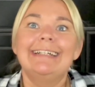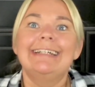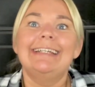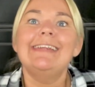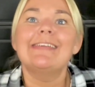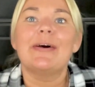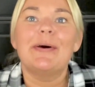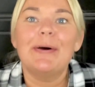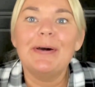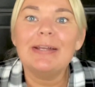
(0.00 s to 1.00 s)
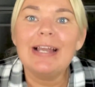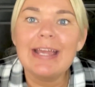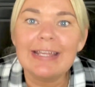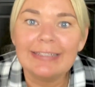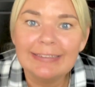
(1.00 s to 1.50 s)
This is hard.
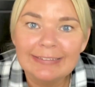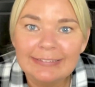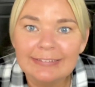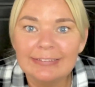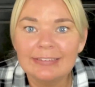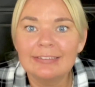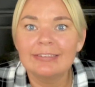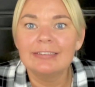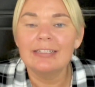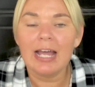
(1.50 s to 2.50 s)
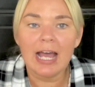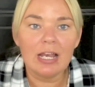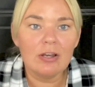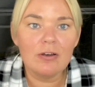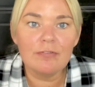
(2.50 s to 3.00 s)
I
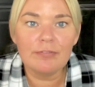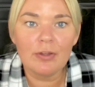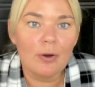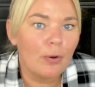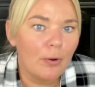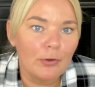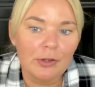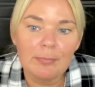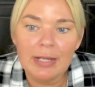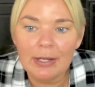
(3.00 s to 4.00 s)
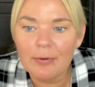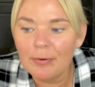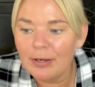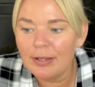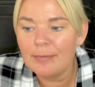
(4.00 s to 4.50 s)
love the autumn,
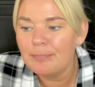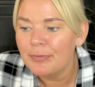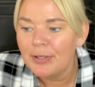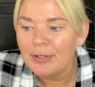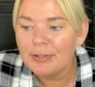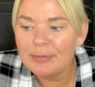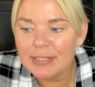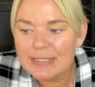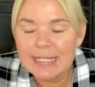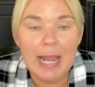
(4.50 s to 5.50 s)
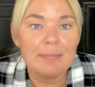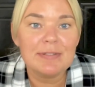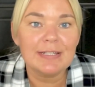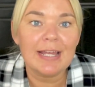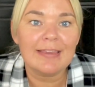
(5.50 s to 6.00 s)
all the, when it's time
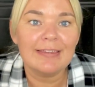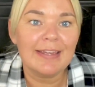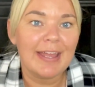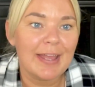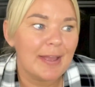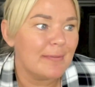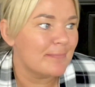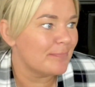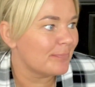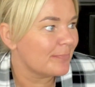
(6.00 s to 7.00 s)
to get the